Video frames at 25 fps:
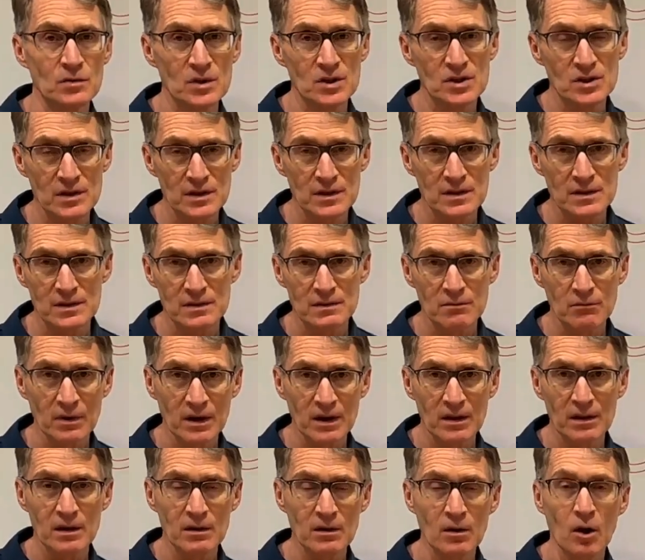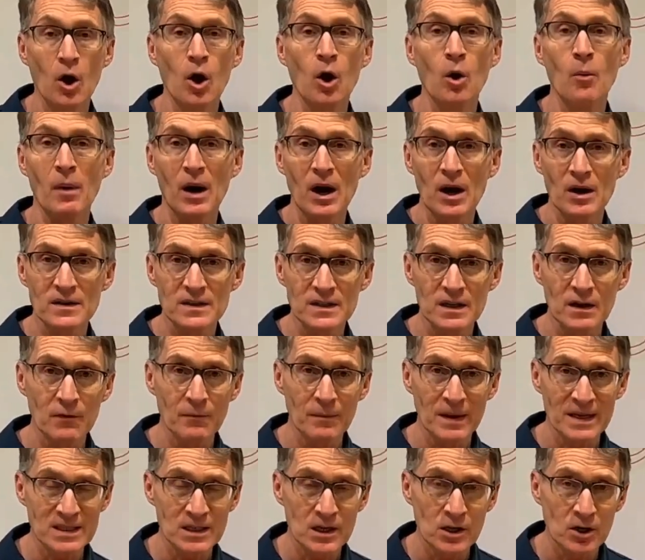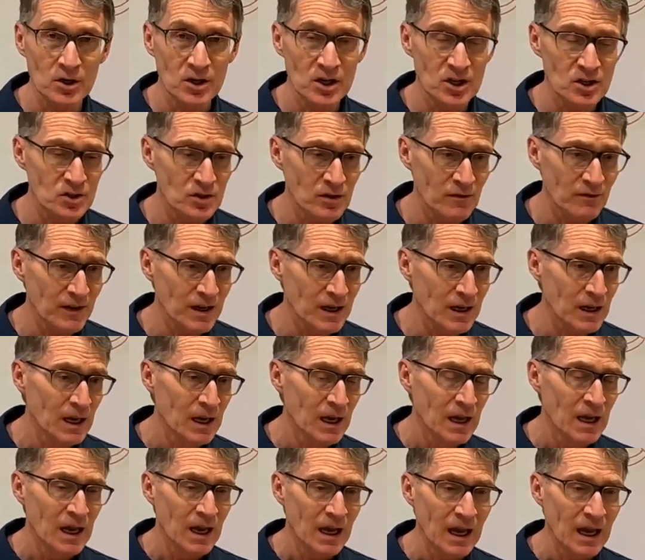which is one of the hallmarks of muscular dystrophy,